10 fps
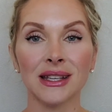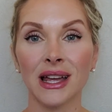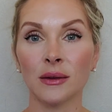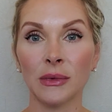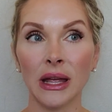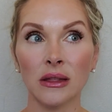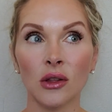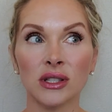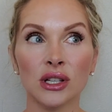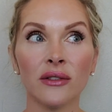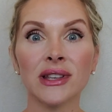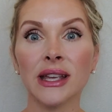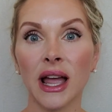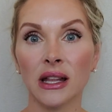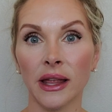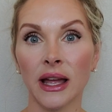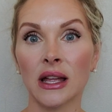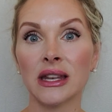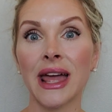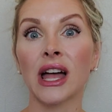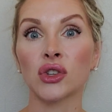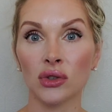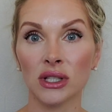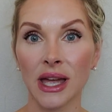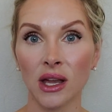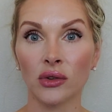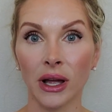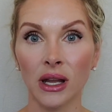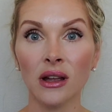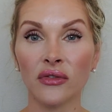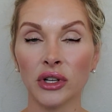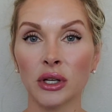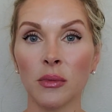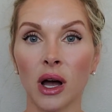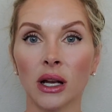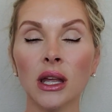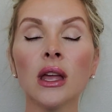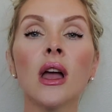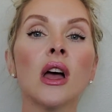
they'll serve as a natural diuretic for your body.